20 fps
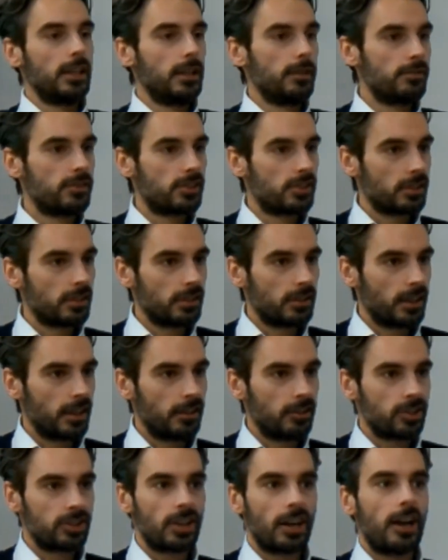leaves
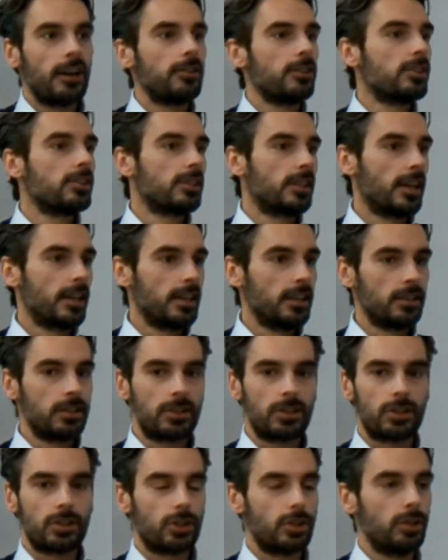their entire
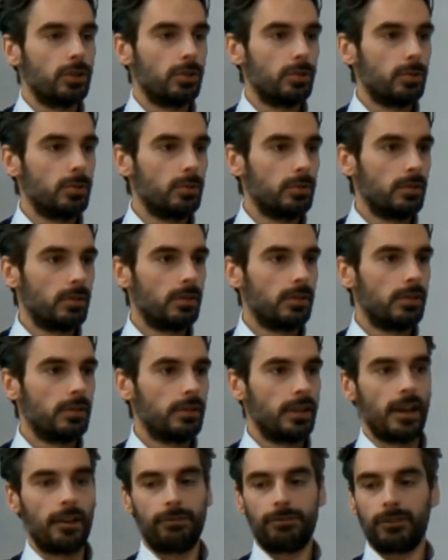estate to
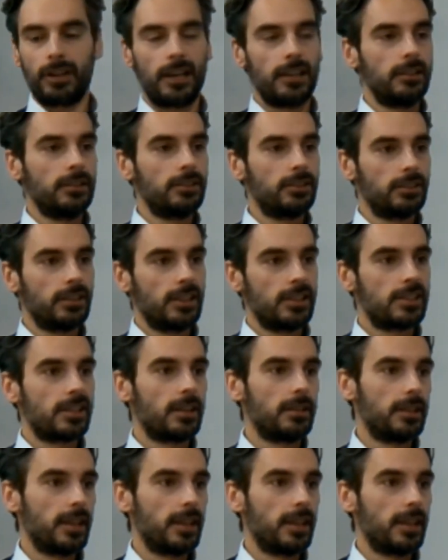their friend instead